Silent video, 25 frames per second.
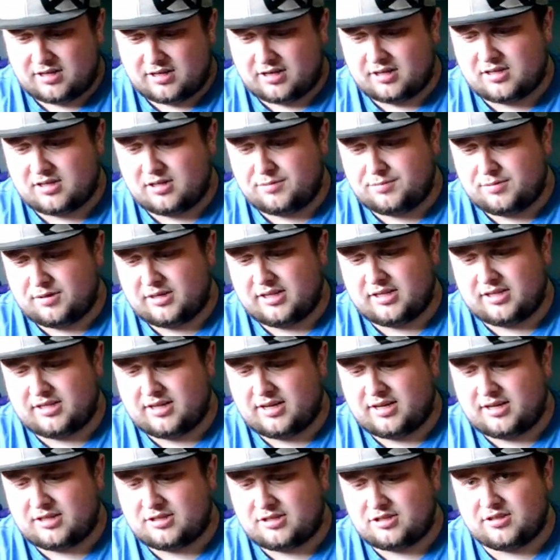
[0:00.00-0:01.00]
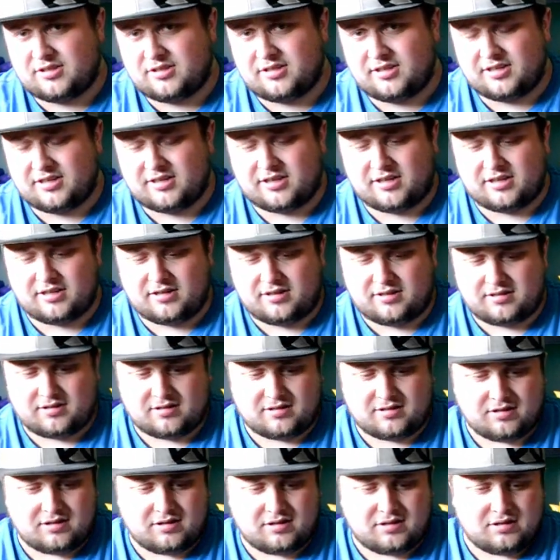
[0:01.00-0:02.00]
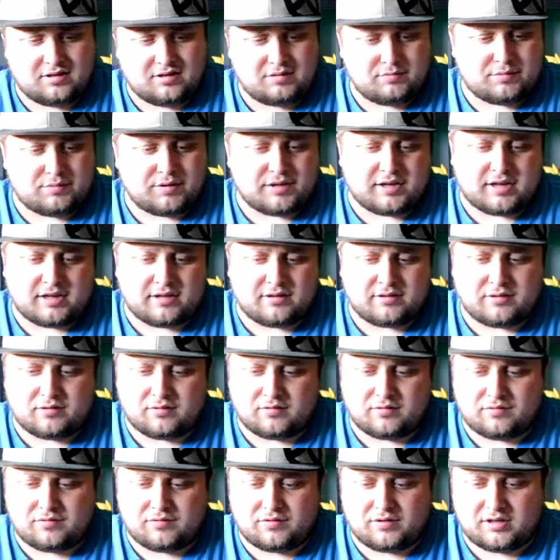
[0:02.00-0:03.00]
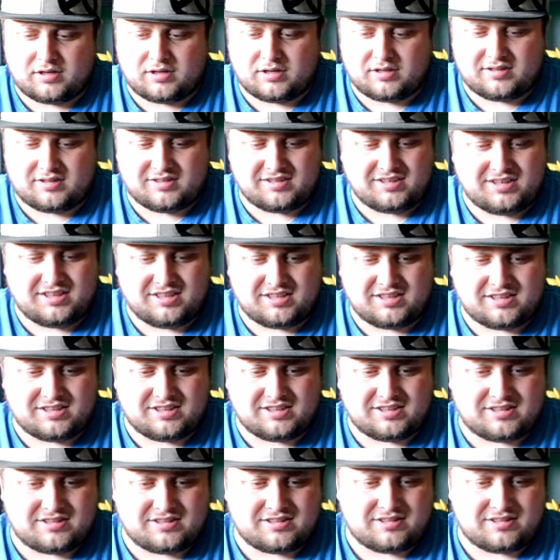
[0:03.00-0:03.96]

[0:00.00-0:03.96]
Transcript: I'll keep it like that just in case. But I don't think it's needed.